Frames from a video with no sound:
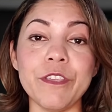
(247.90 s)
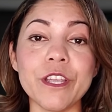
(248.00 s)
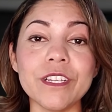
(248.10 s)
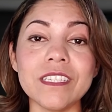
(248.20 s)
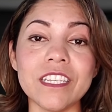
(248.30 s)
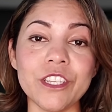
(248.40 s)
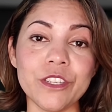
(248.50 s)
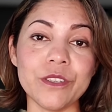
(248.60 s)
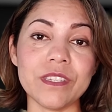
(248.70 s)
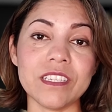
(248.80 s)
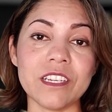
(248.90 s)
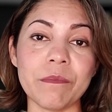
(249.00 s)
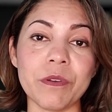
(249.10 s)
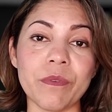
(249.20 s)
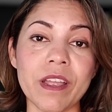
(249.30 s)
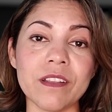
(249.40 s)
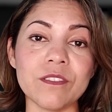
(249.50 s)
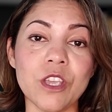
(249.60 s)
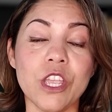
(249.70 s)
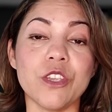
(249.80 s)
you continue using dummy
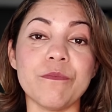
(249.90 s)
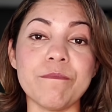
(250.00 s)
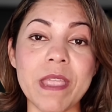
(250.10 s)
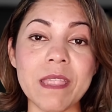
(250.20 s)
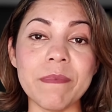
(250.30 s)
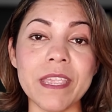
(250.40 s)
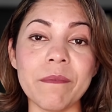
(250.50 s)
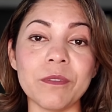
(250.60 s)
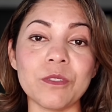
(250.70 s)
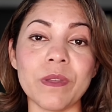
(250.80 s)
rounds, you may be able to